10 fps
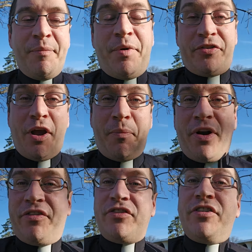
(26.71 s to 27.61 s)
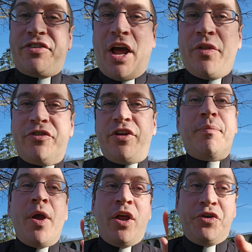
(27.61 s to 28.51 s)
But a shepherd doesn't just tell the
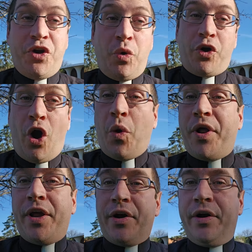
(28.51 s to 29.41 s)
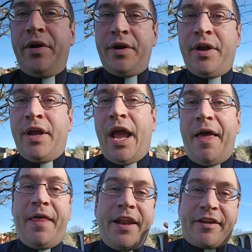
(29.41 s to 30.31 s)
sheep, don't go here,
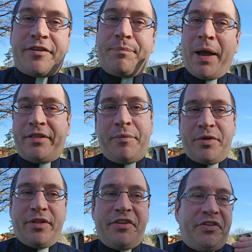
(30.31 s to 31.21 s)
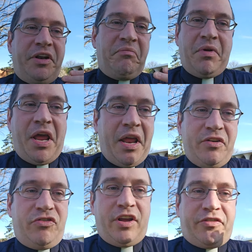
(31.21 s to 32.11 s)
and then expect them to listen
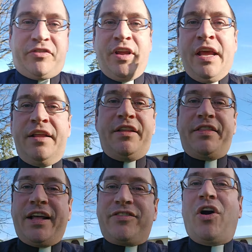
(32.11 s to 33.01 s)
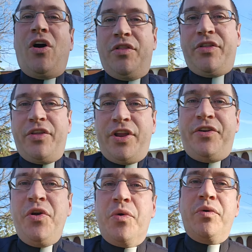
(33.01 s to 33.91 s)
and just that's all that they
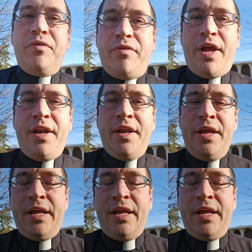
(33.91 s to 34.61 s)
do, right?